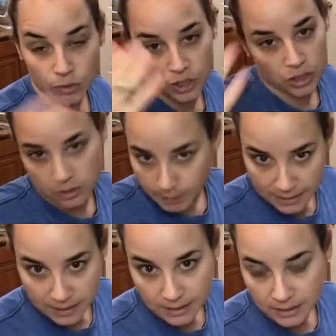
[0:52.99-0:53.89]
which is
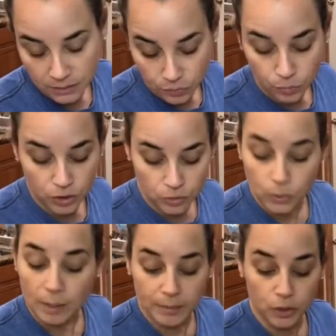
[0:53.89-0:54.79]
basically seafood, which is
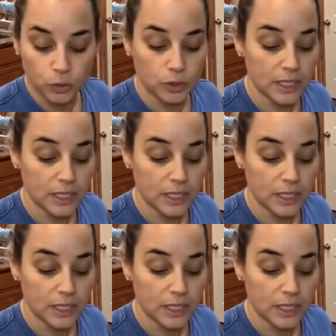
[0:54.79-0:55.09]
what I'm going to do